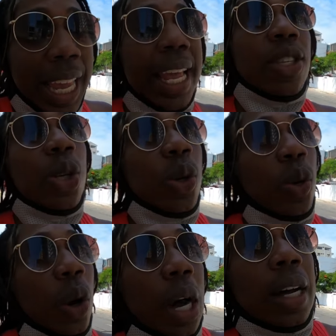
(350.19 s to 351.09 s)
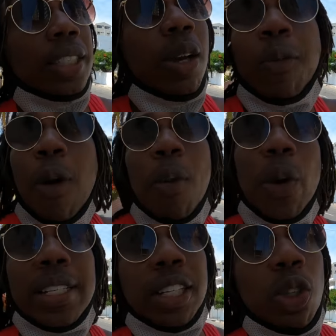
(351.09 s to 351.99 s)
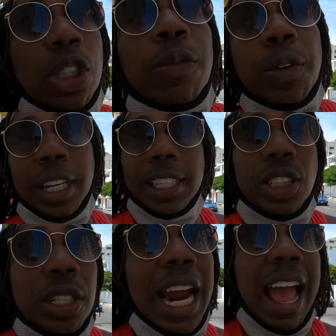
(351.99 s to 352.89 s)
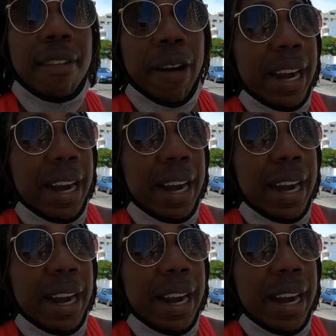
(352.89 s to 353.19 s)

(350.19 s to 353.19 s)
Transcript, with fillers: get to uh, some form of resolution for the issue they're having